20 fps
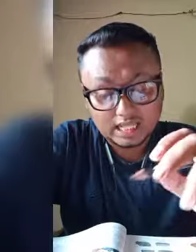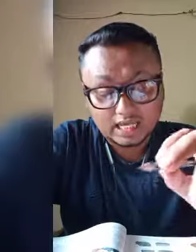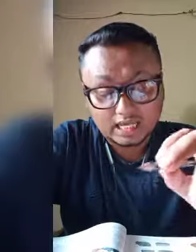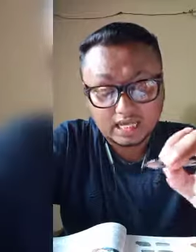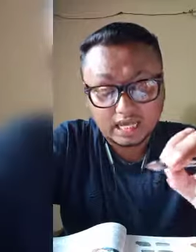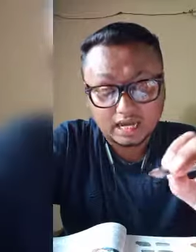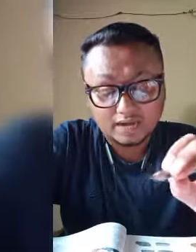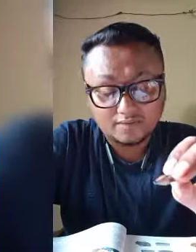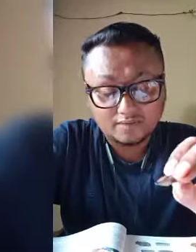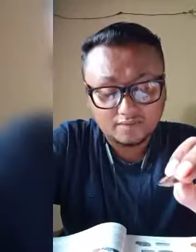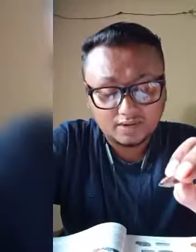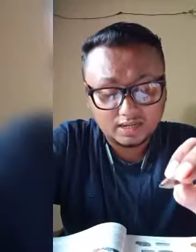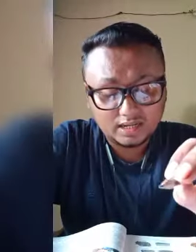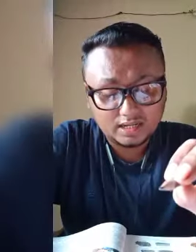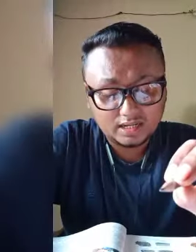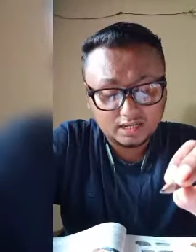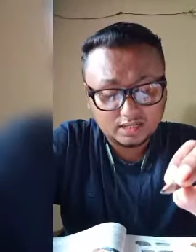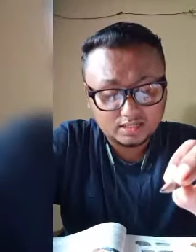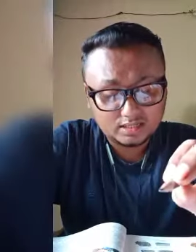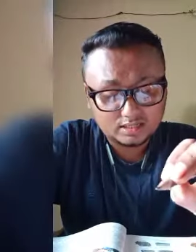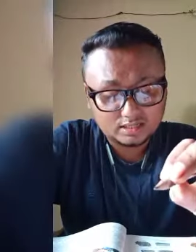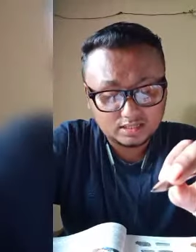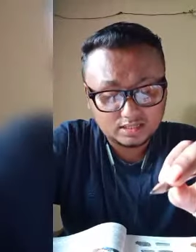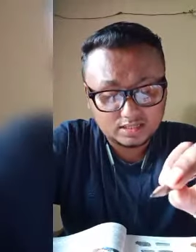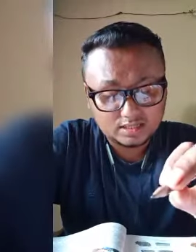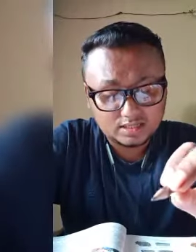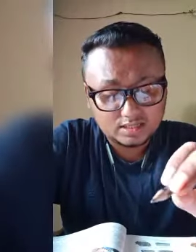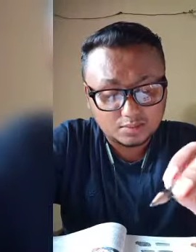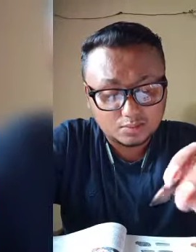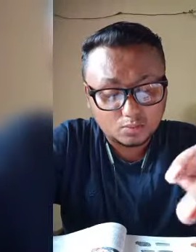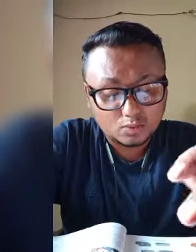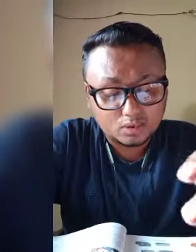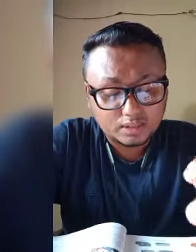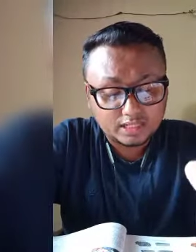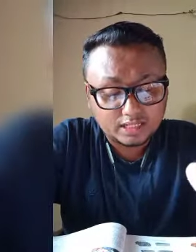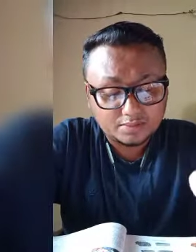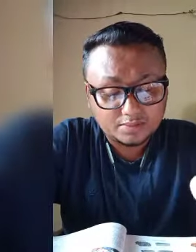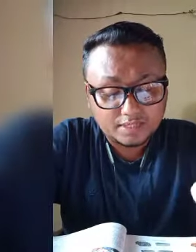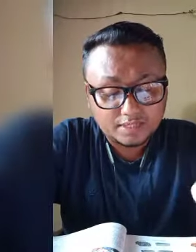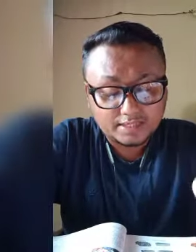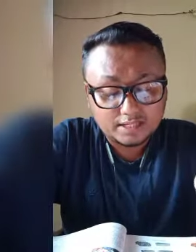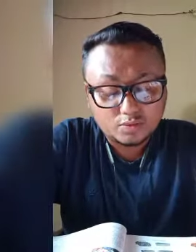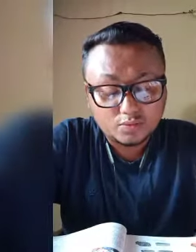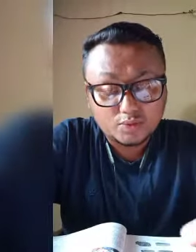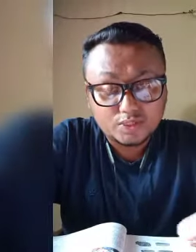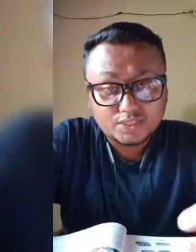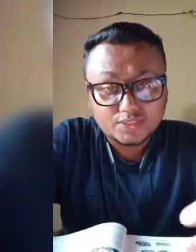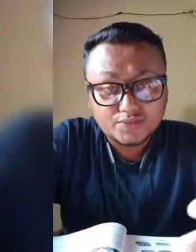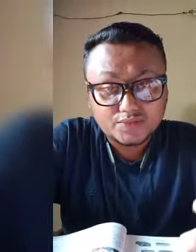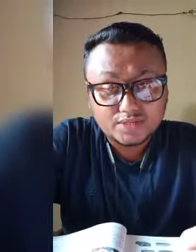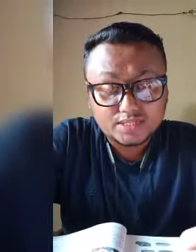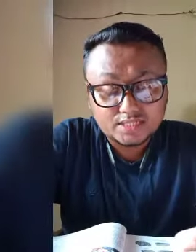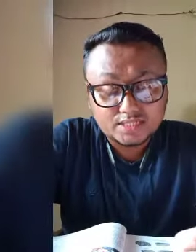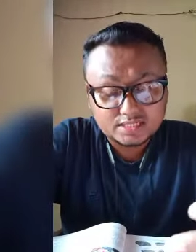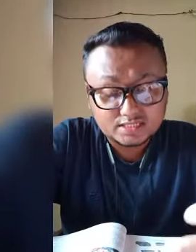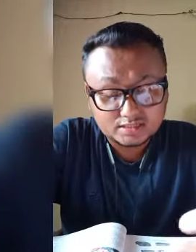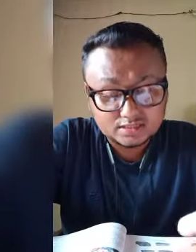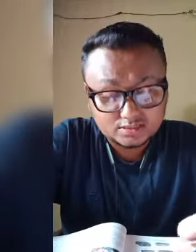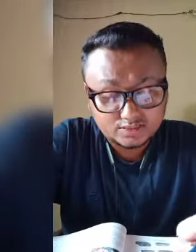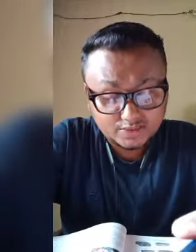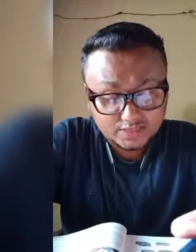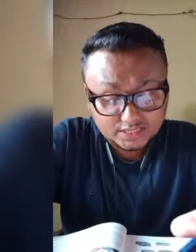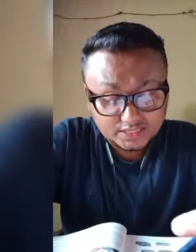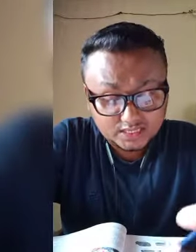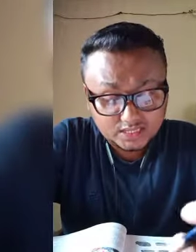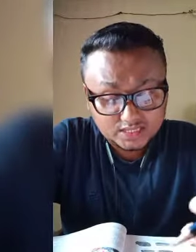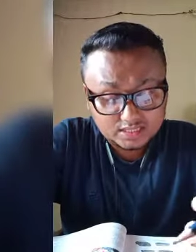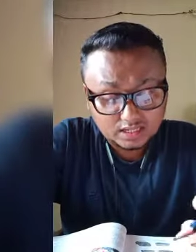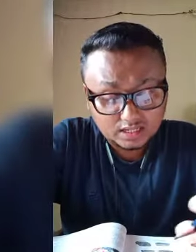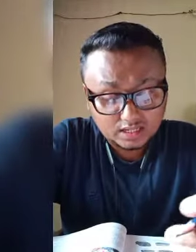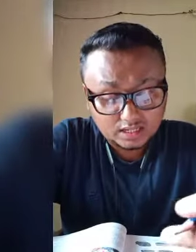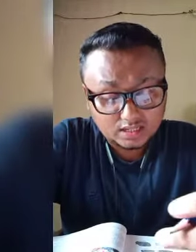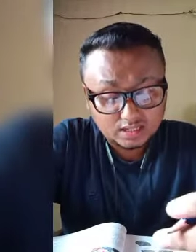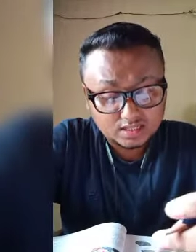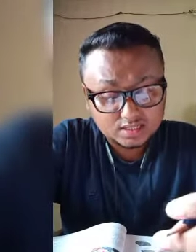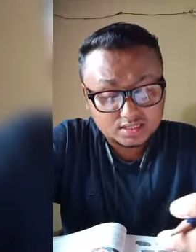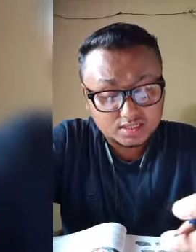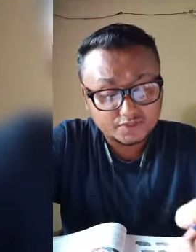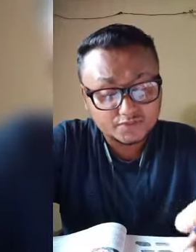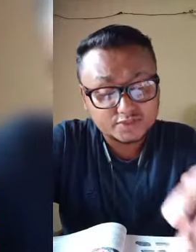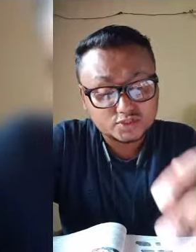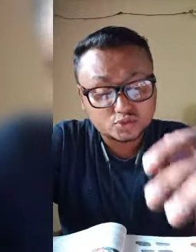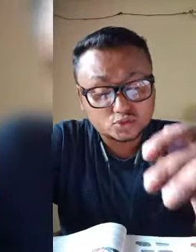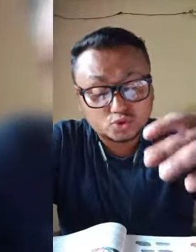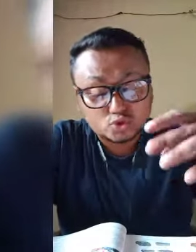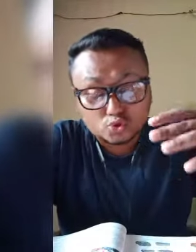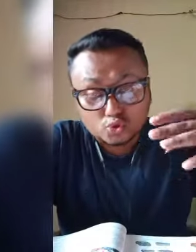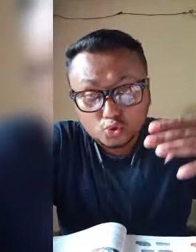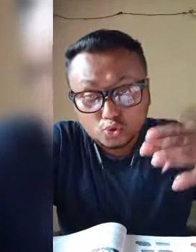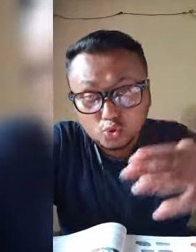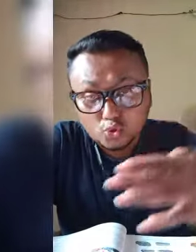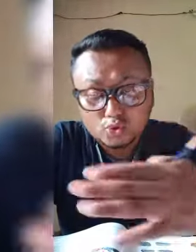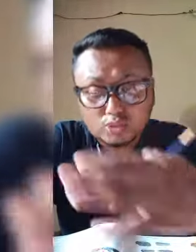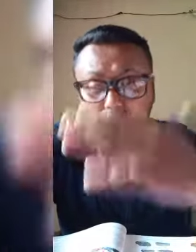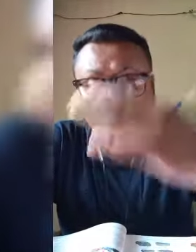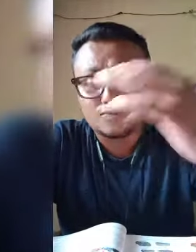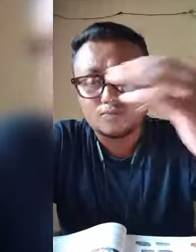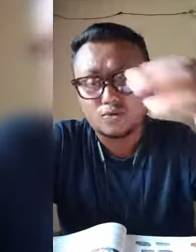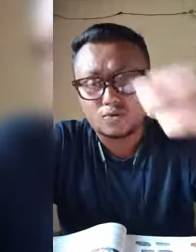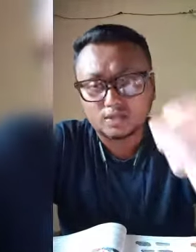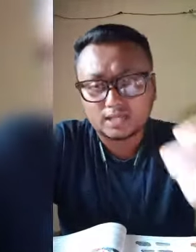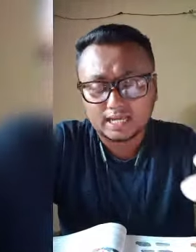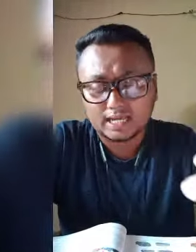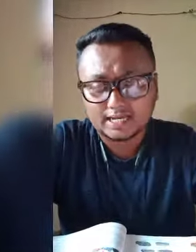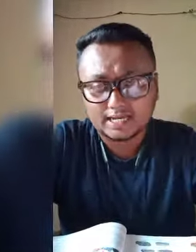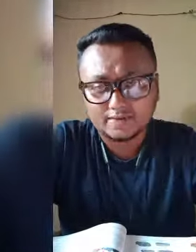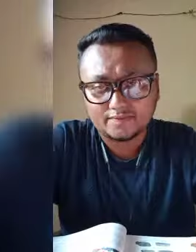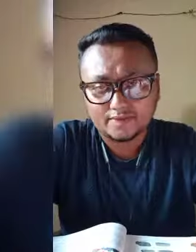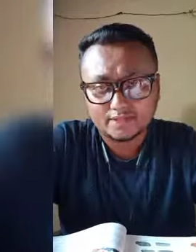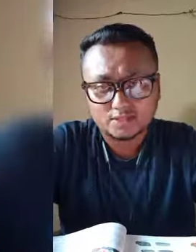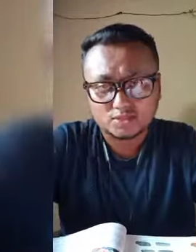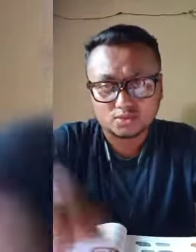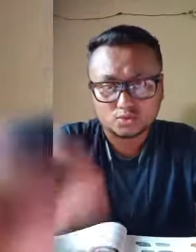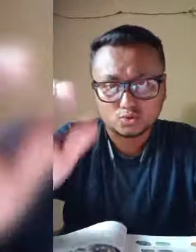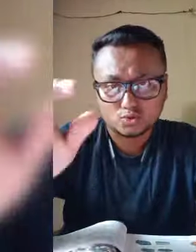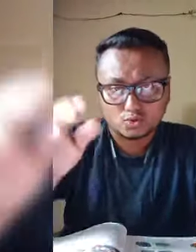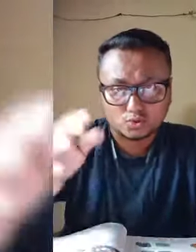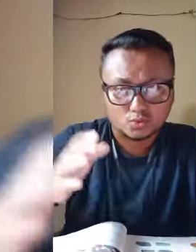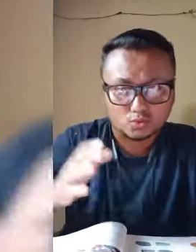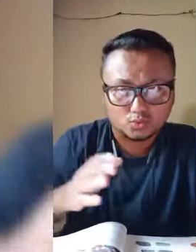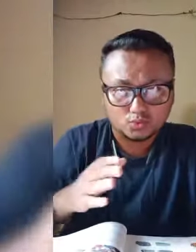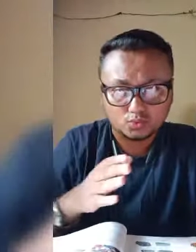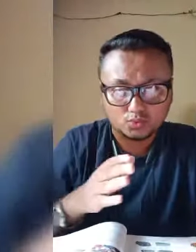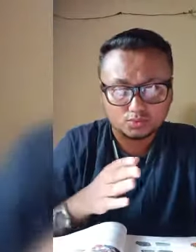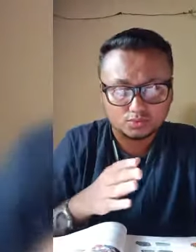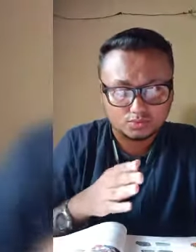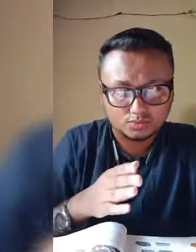lava is the molten material which reaches the Earth's surface through the volcanic vents. Through.